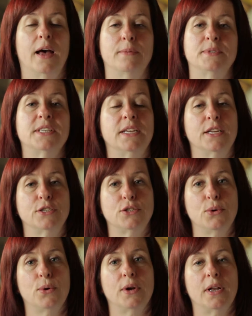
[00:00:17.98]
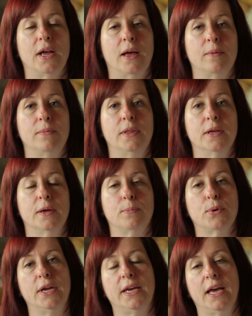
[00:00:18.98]
I'm Cindy Stewart. I'm the
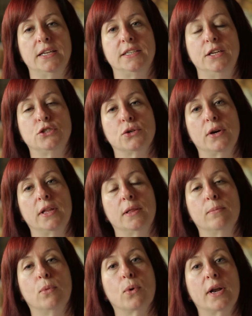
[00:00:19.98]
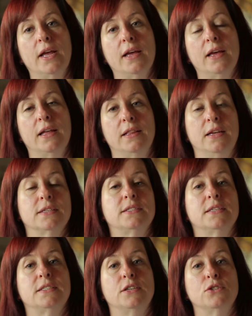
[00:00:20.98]
pre-K teacher in the morning and the
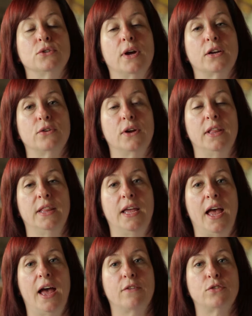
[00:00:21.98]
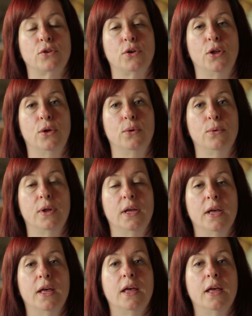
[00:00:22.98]
assistant director in the afternoon.